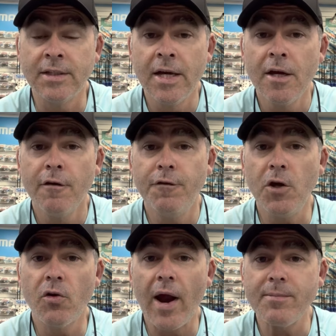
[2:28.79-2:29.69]
A
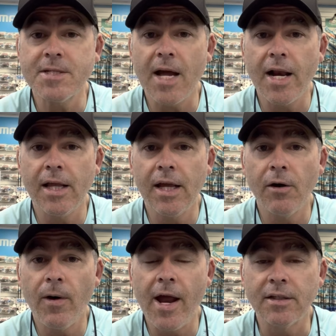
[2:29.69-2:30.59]
few crabs starting to get
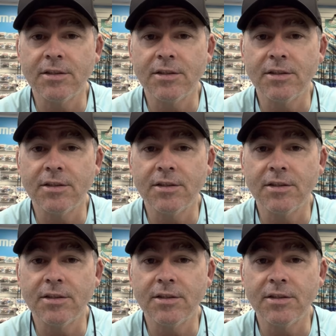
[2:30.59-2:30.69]
around.